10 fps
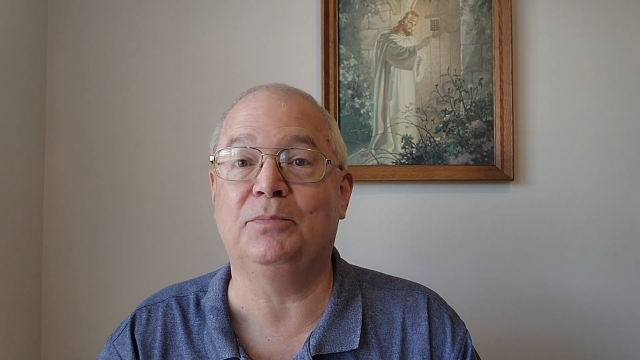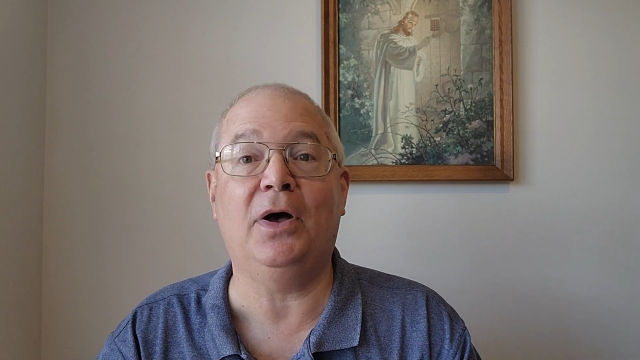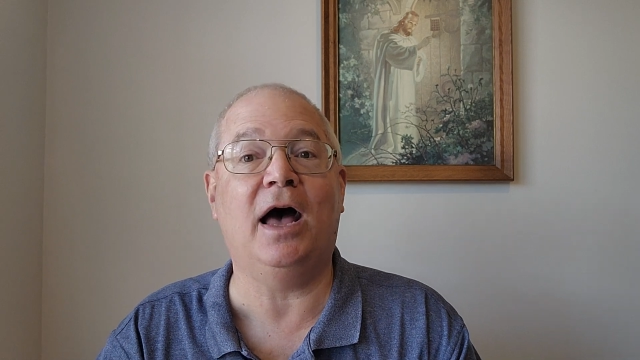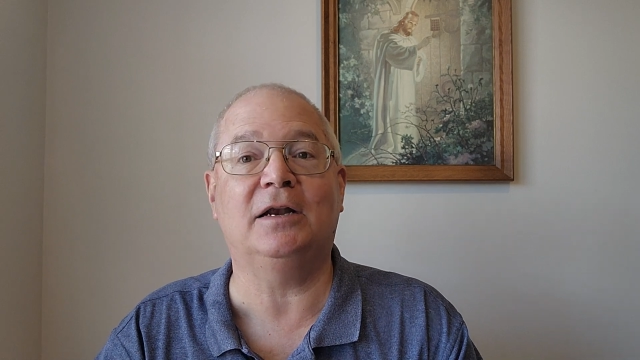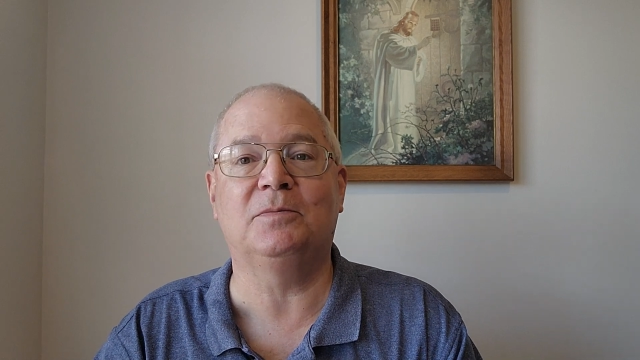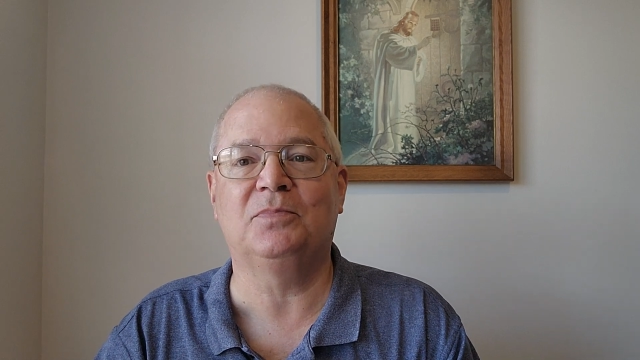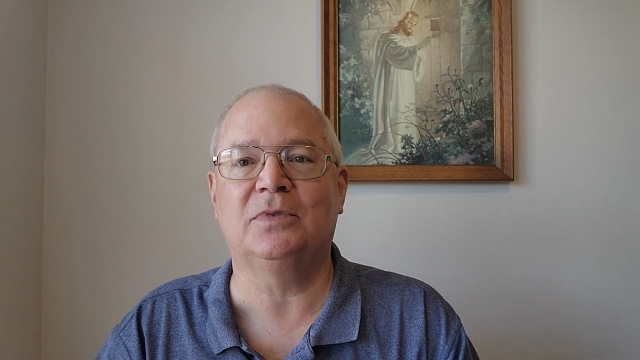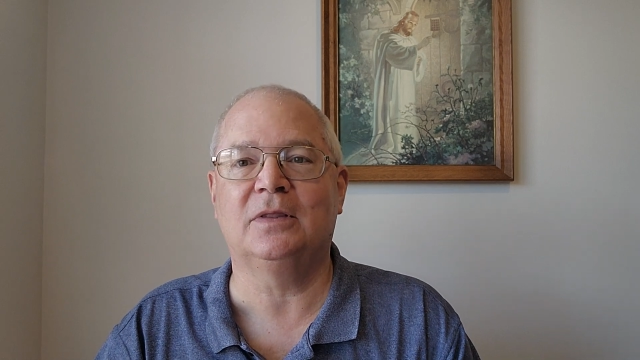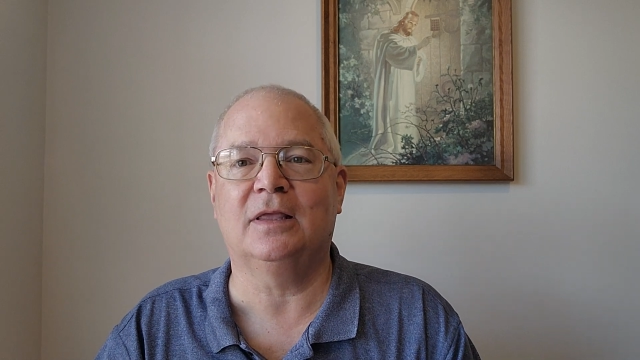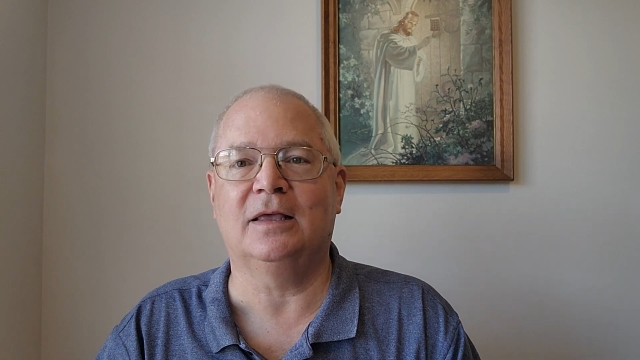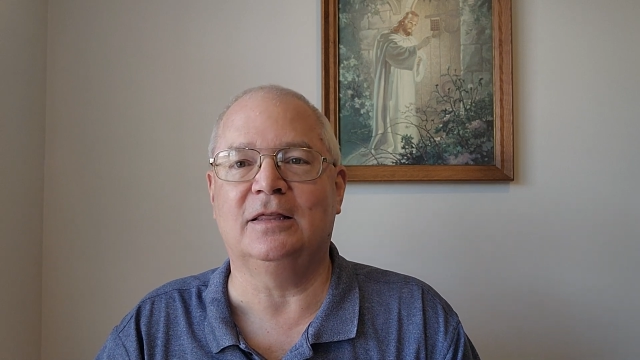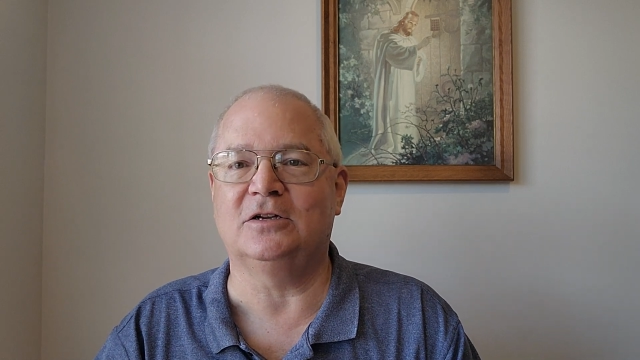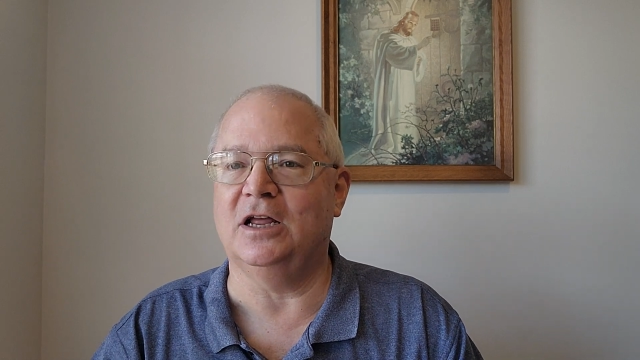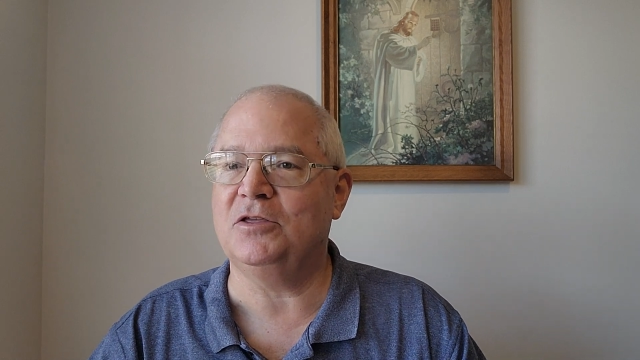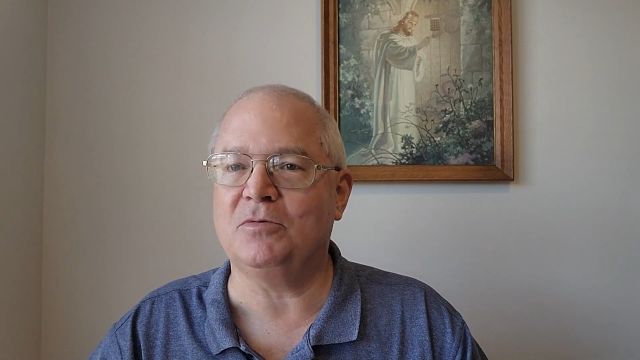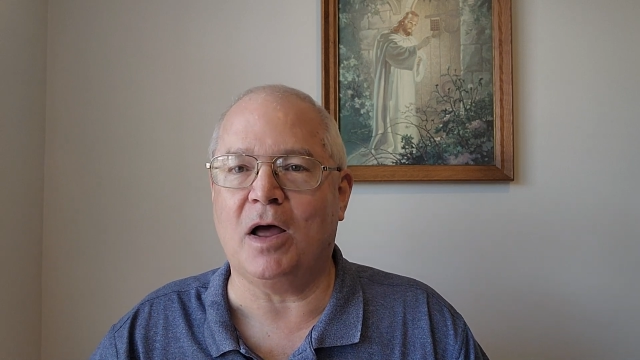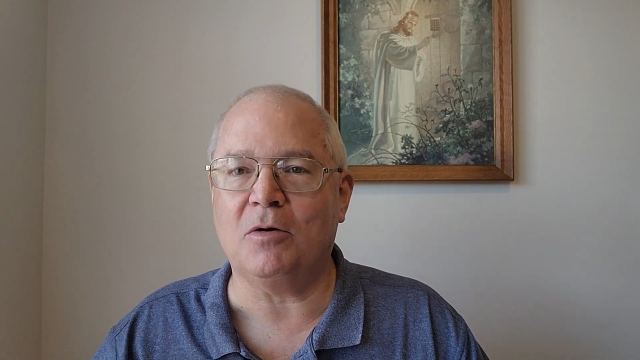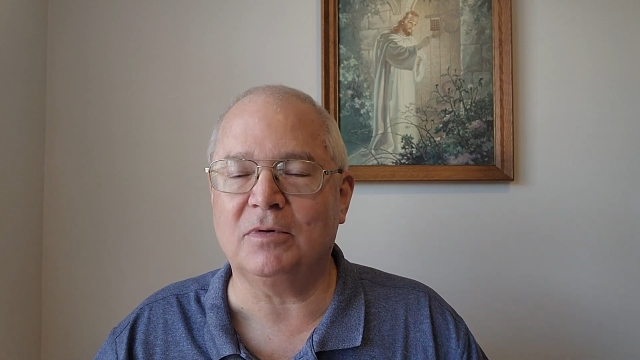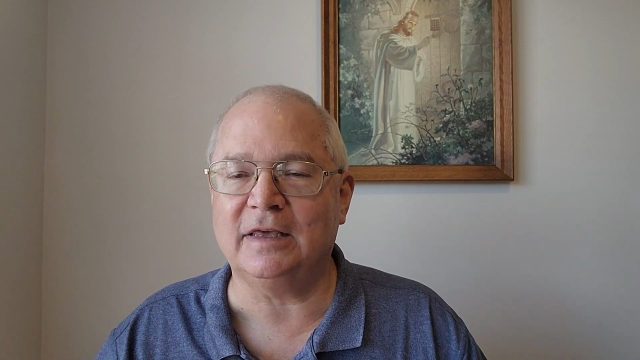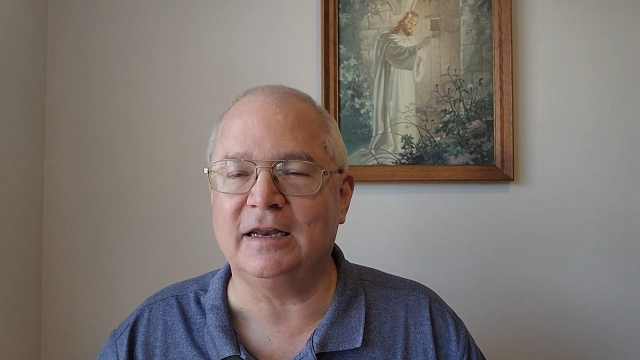But there's nothing
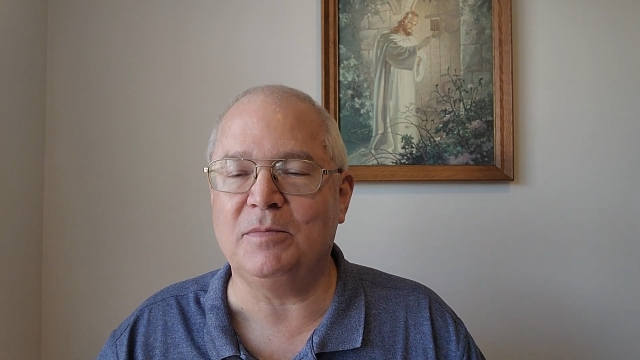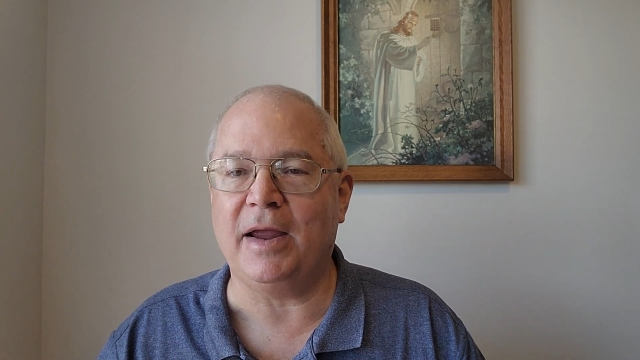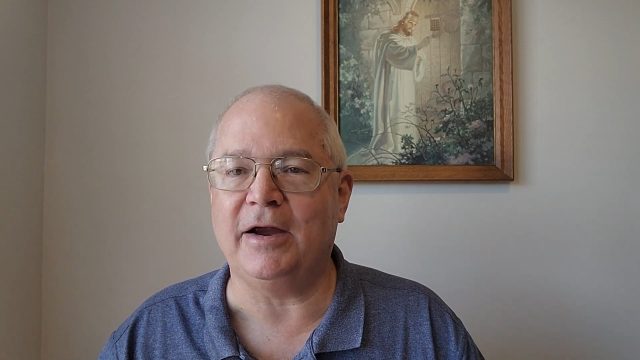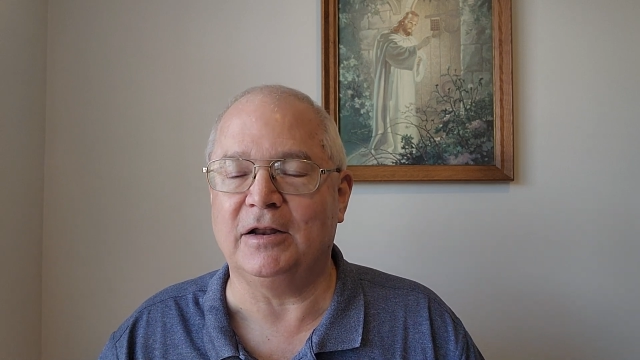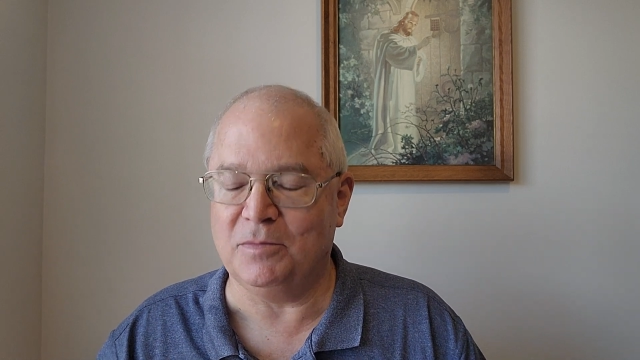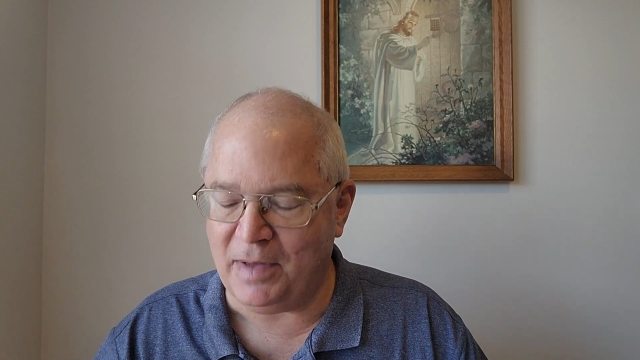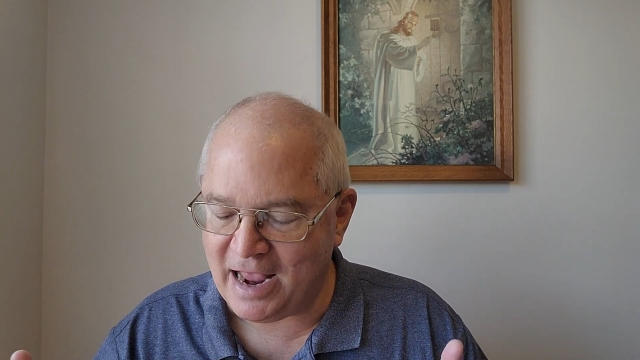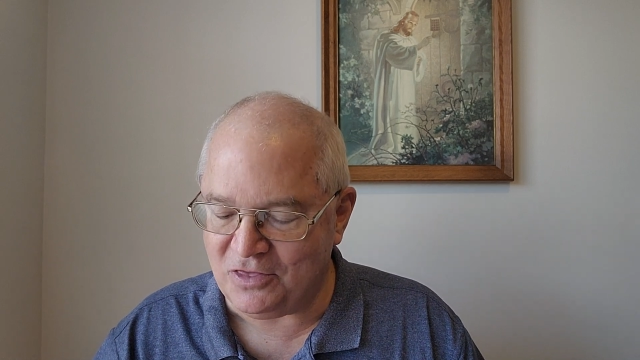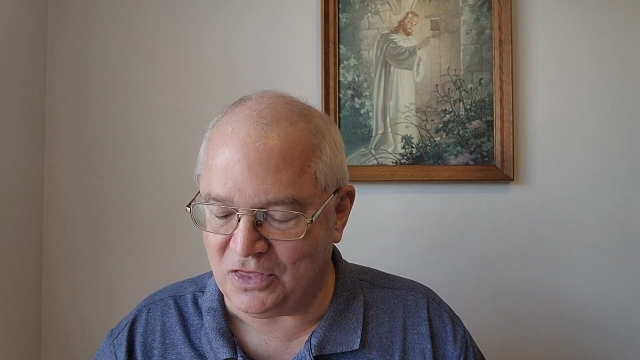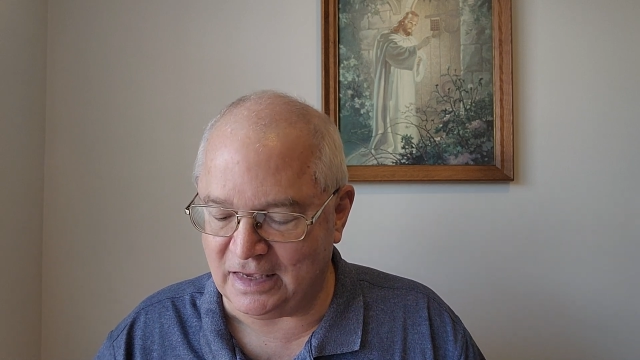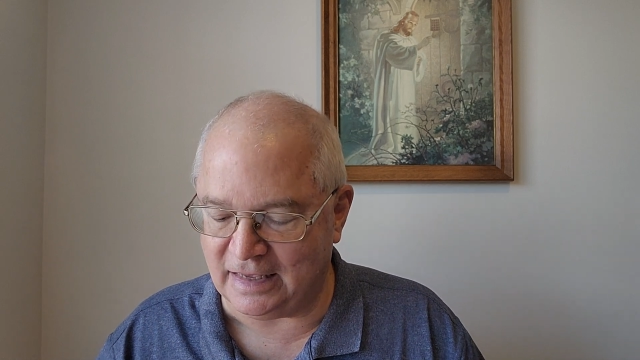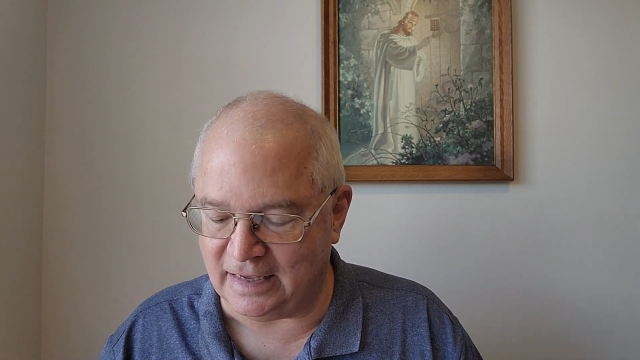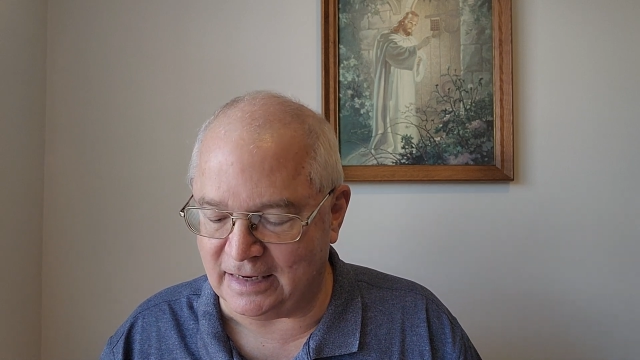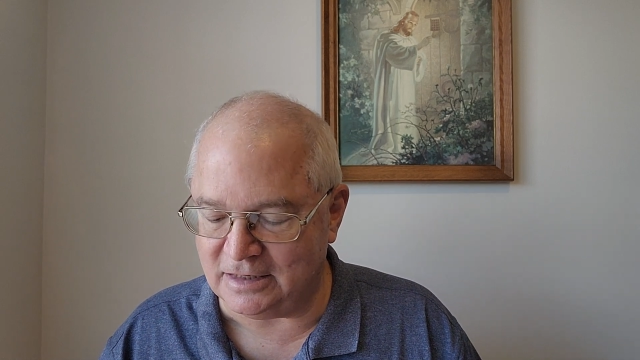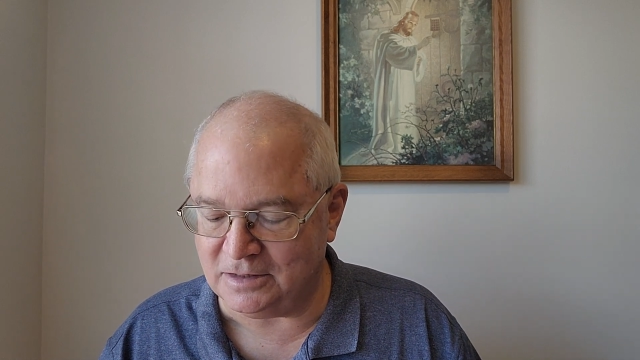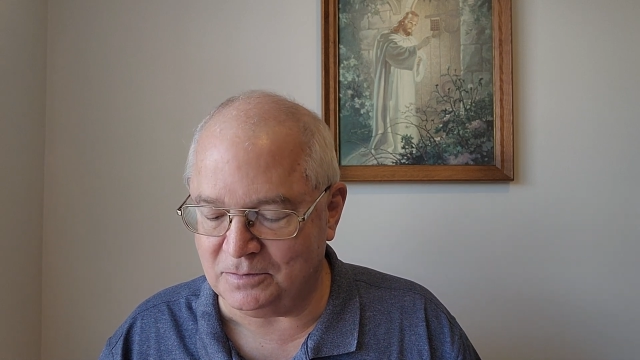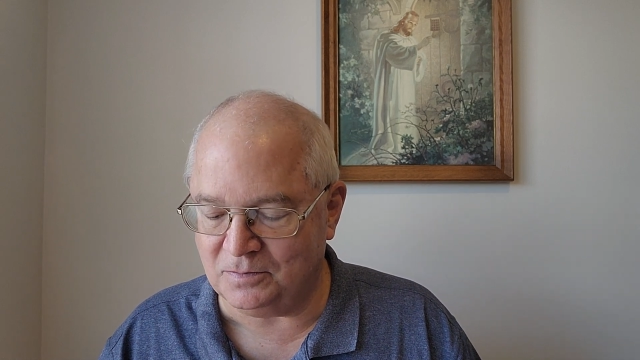wrong with getting married. The main thing is